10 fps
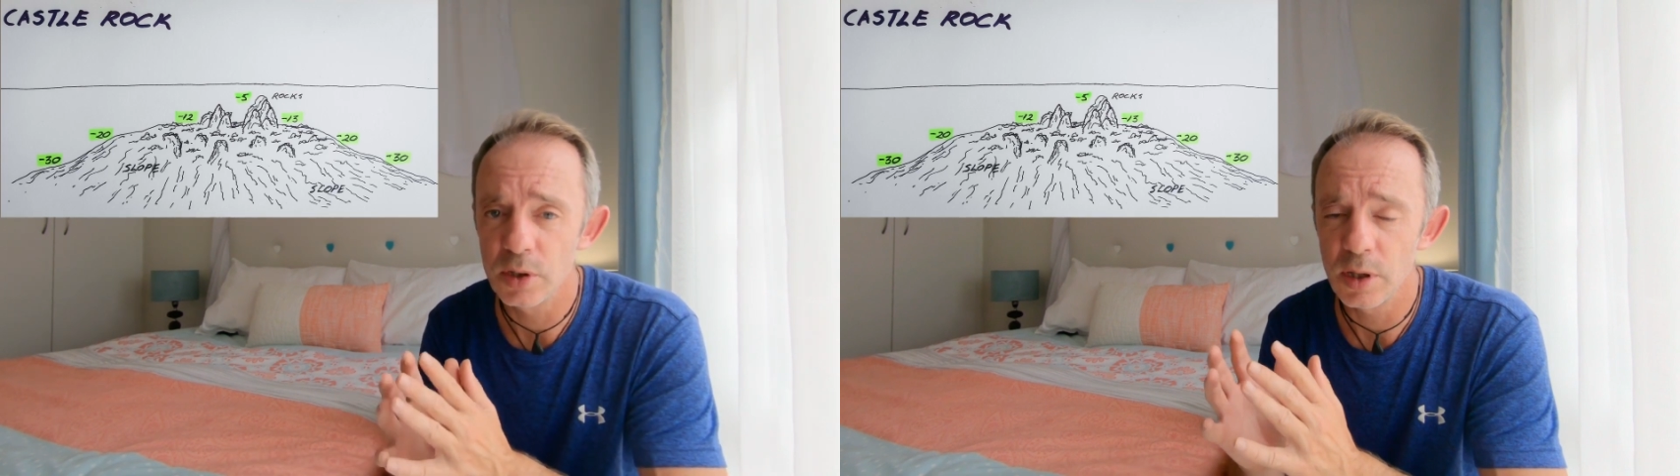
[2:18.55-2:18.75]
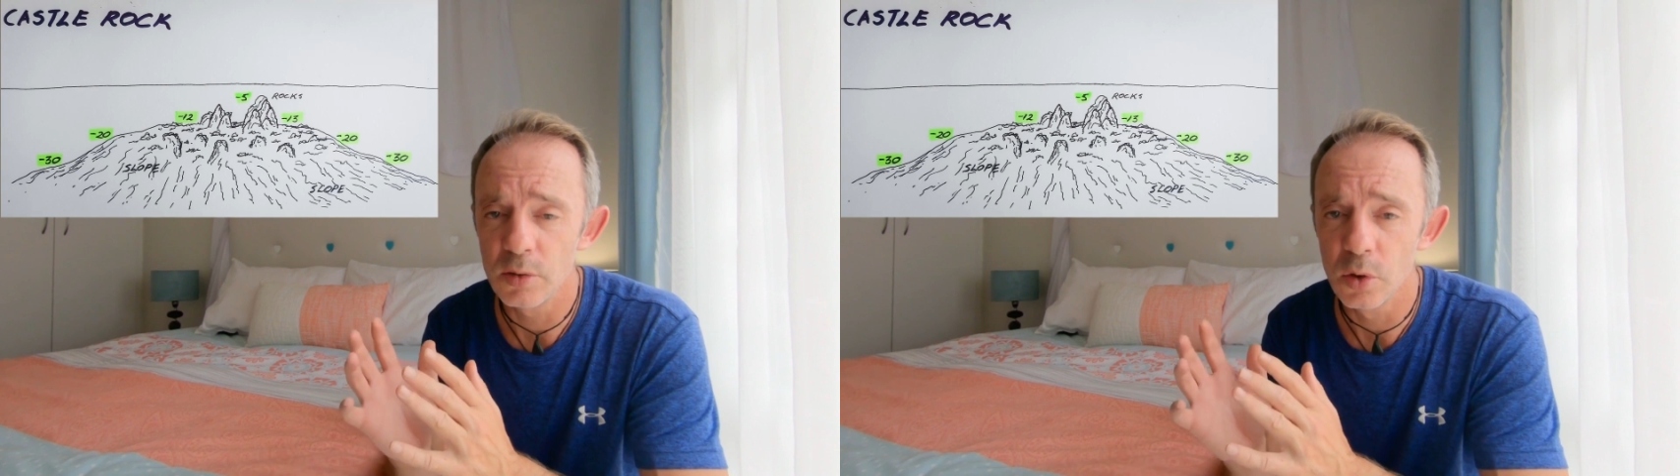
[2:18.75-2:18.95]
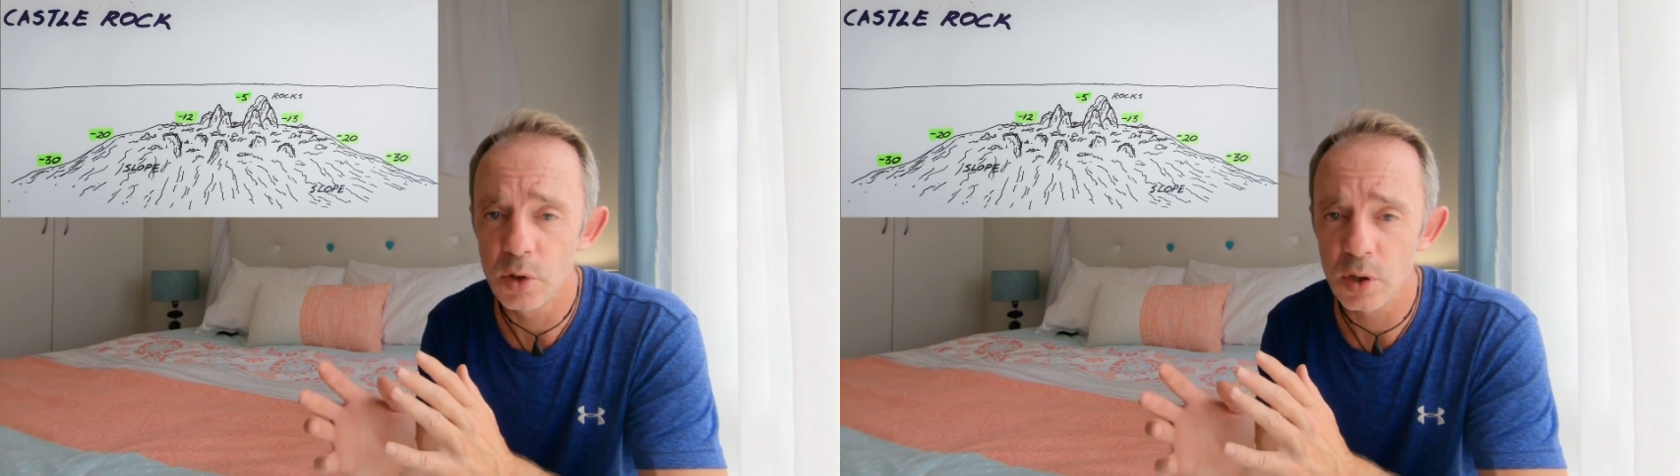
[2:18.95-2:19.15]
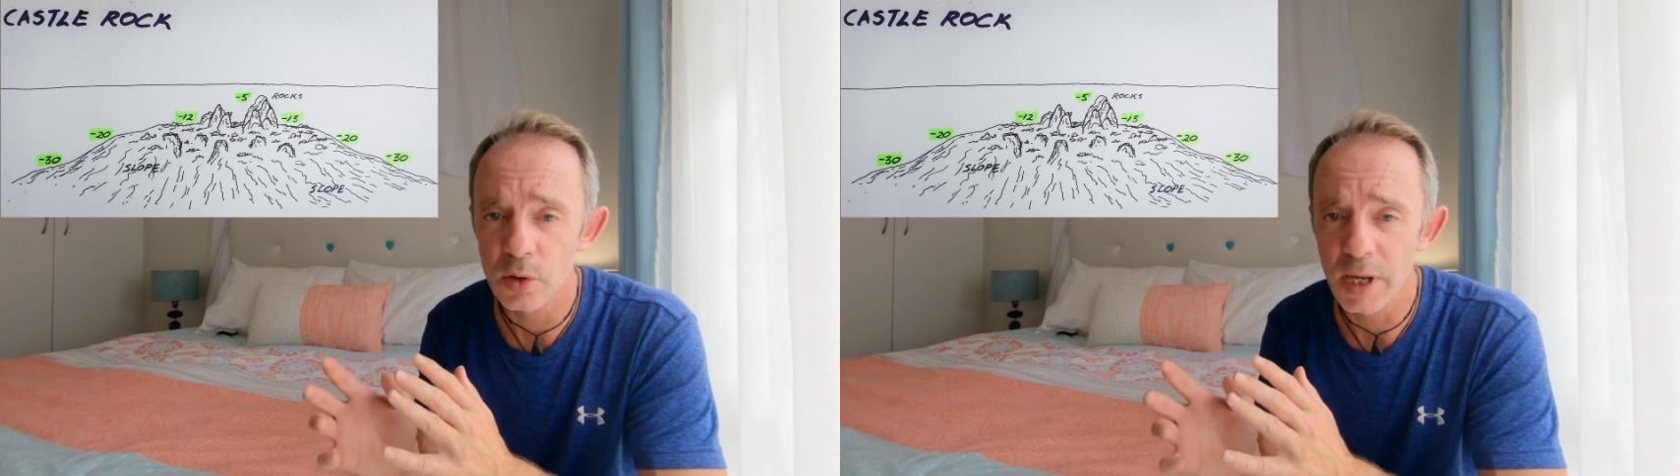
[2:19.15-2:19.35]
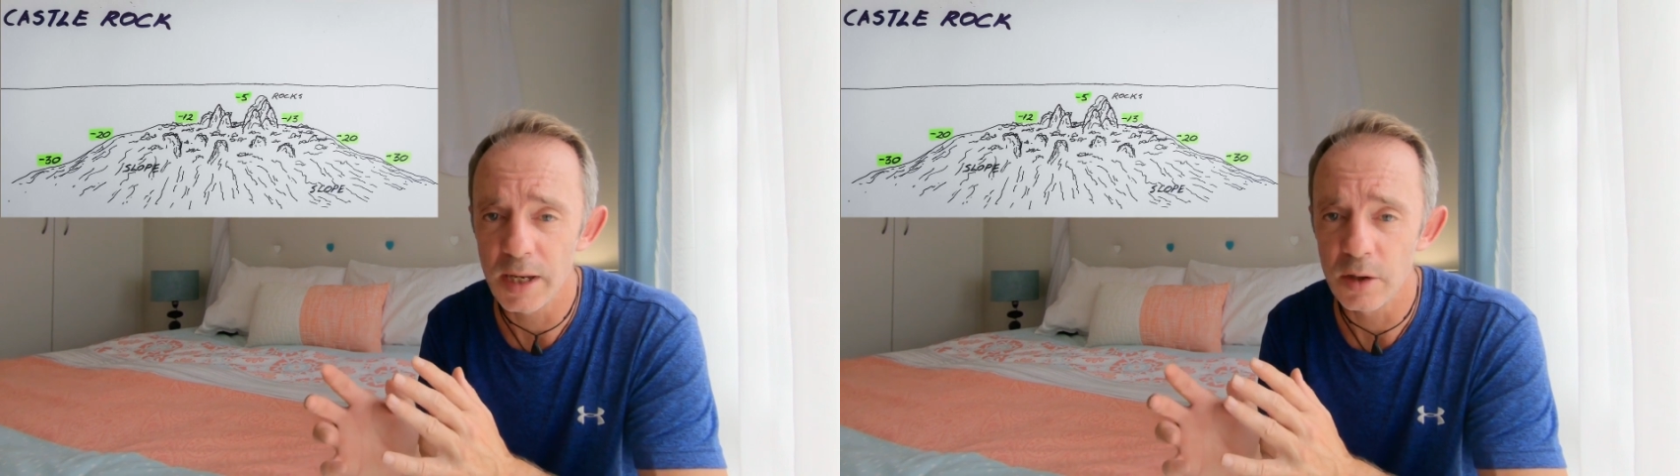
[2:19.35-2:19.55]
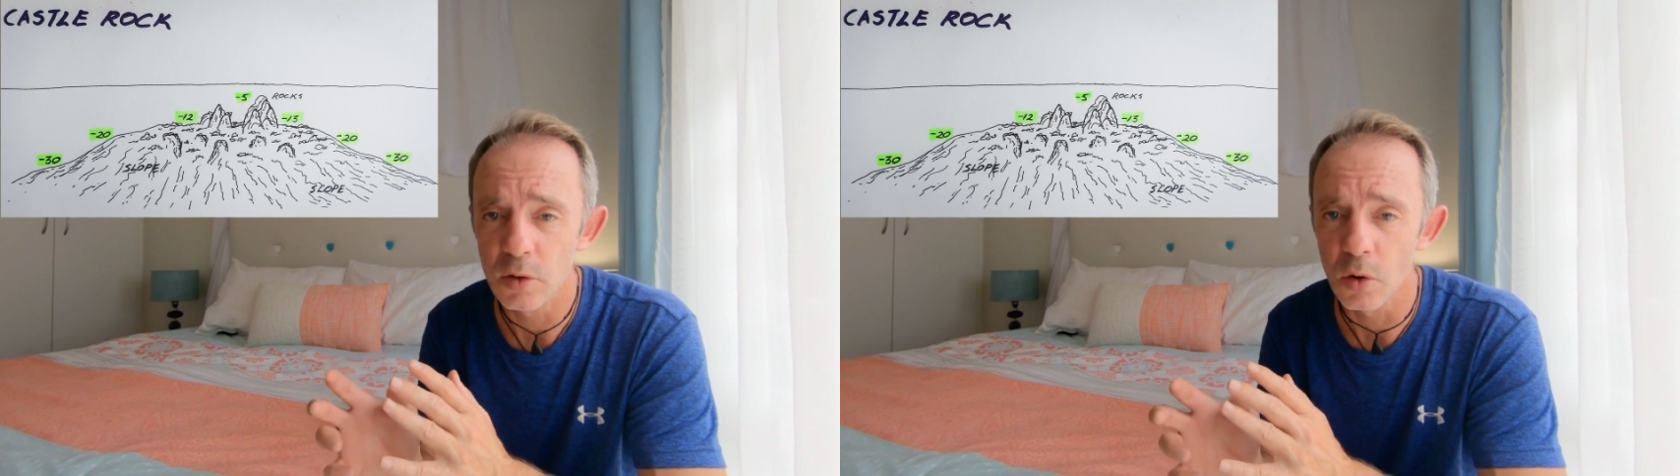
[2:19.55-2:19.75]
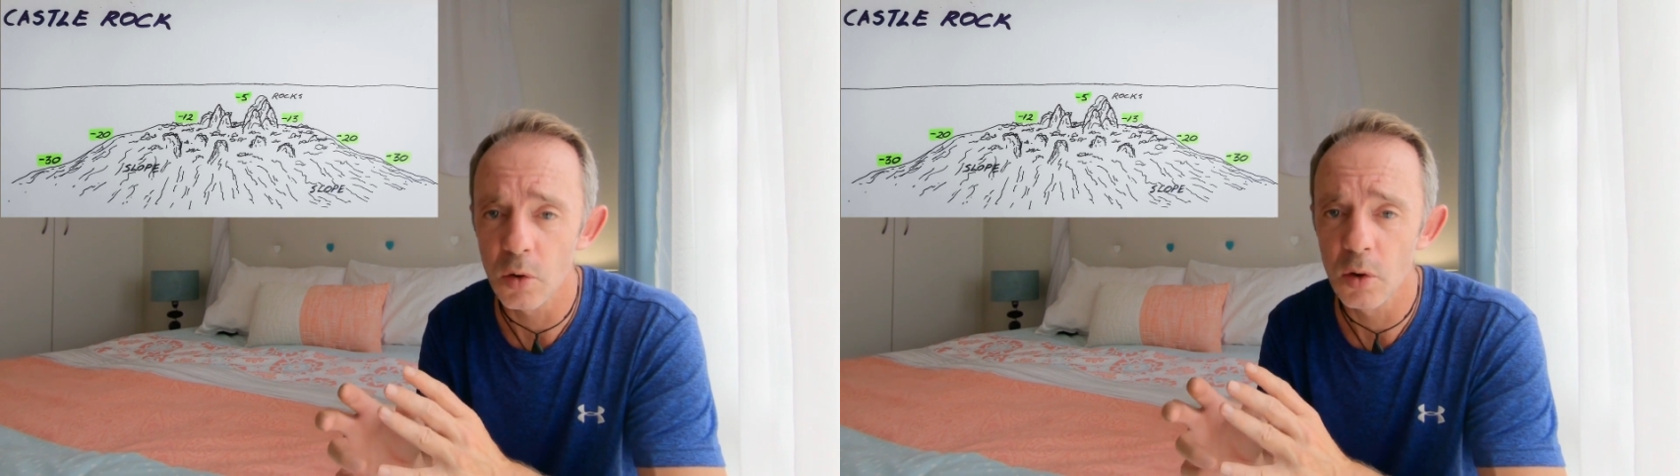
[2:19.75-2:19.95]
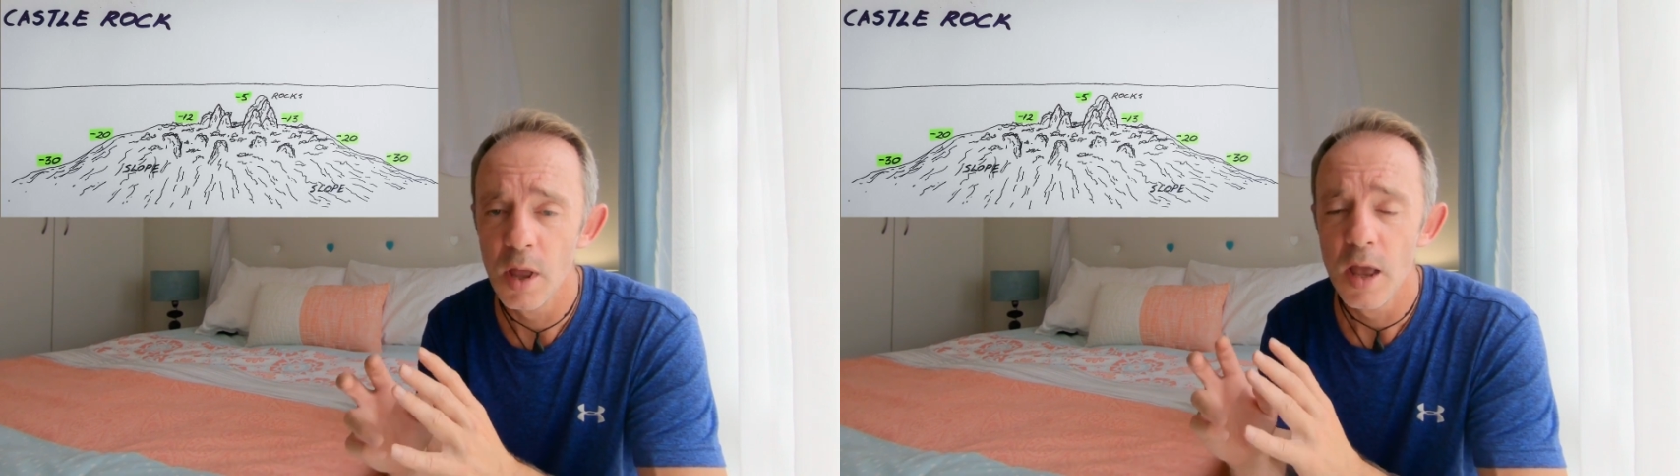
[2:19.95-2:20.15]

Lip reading: don't hook it on any coral.